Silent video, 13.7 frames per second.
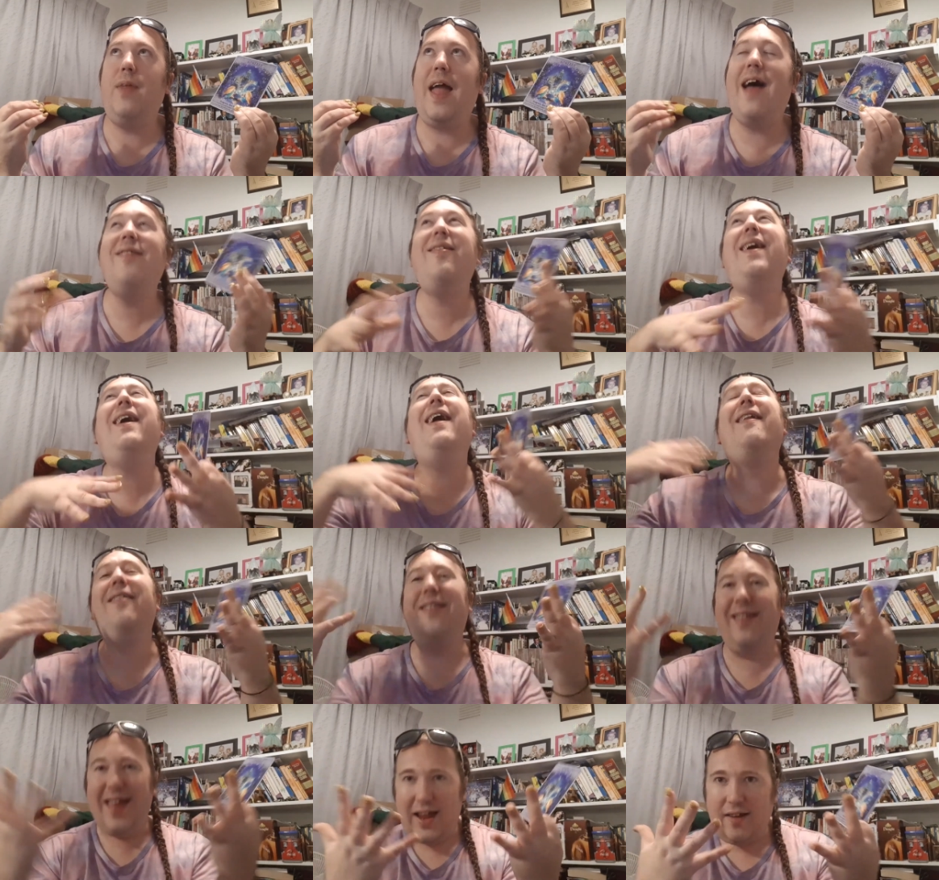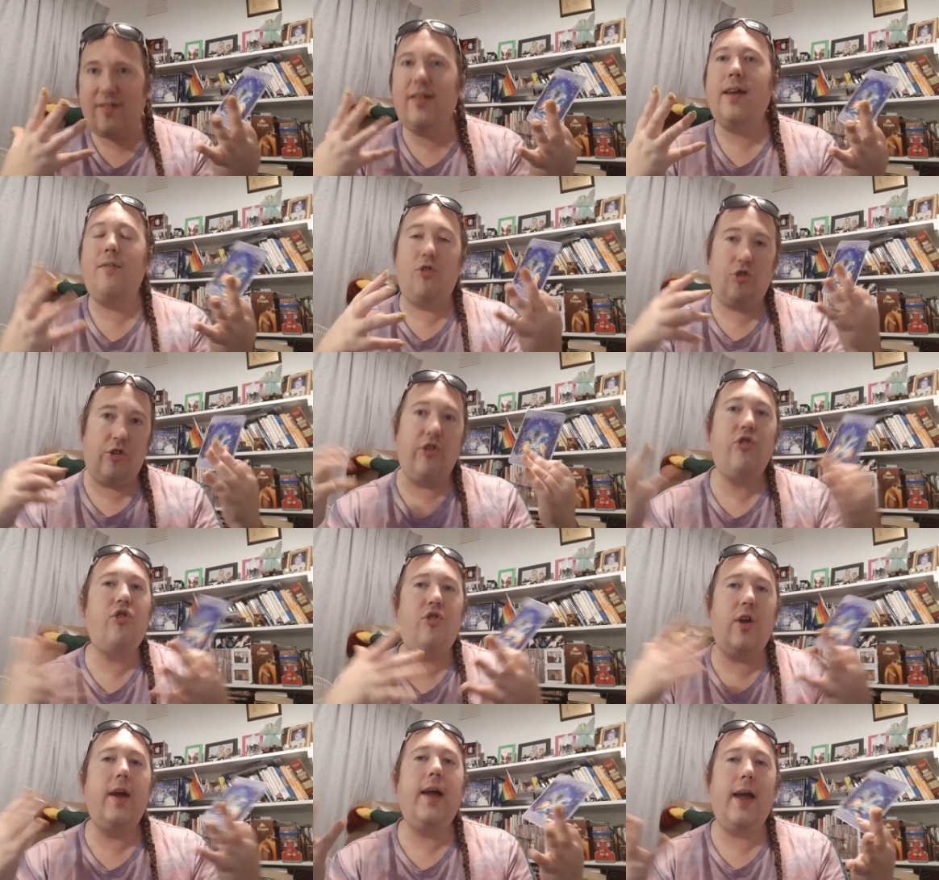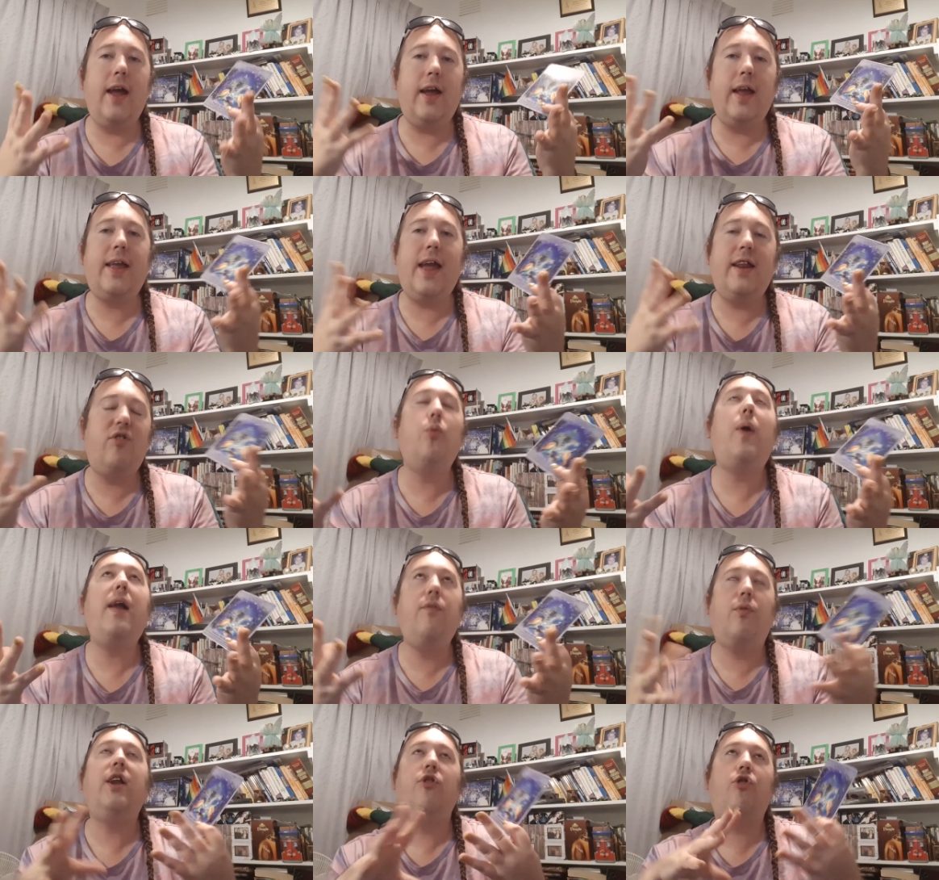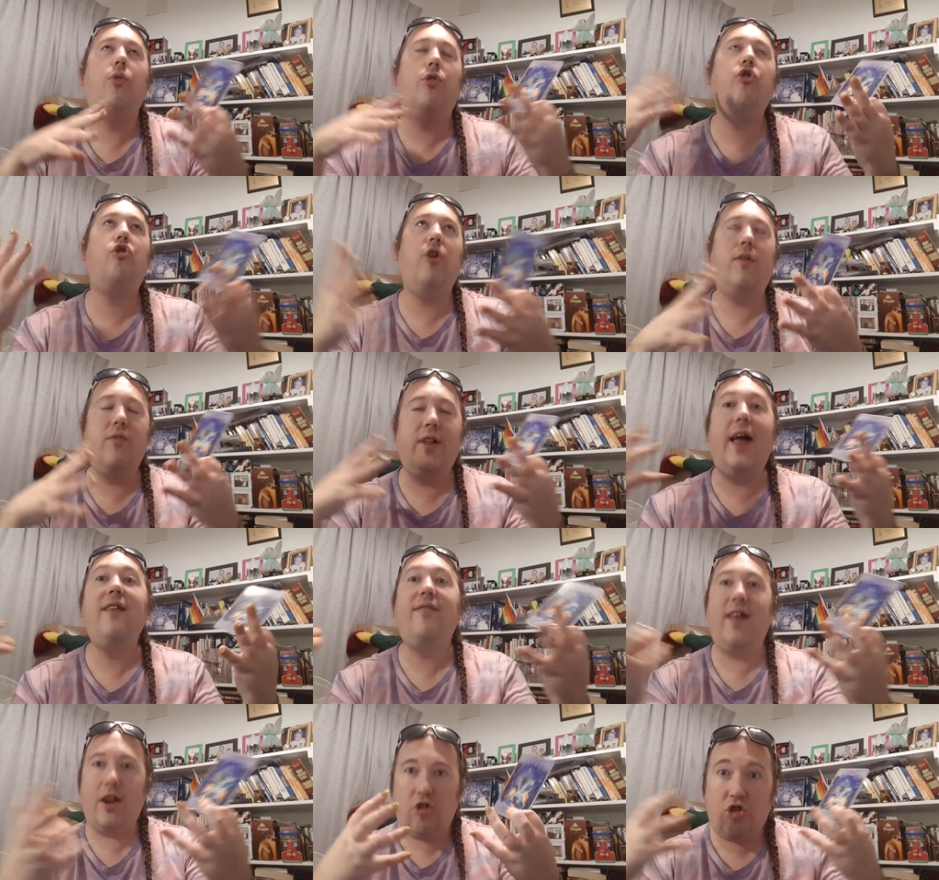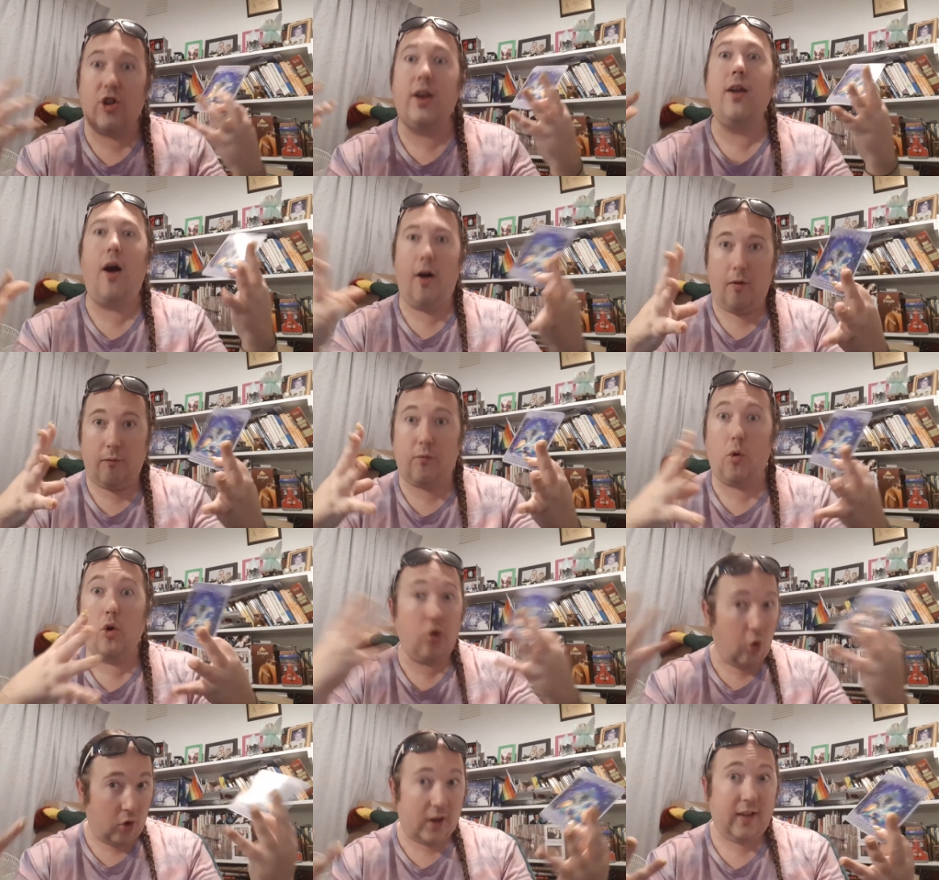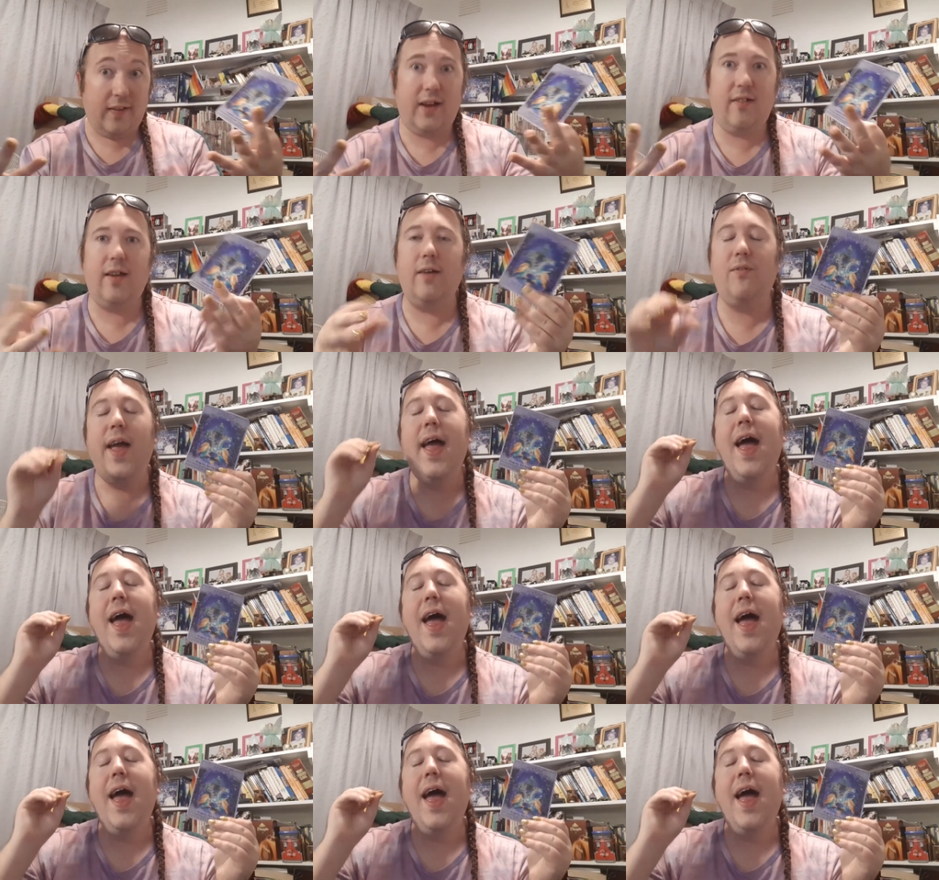As a collective, and so this is again, it's a wave reading, so it's a generalization for your collective.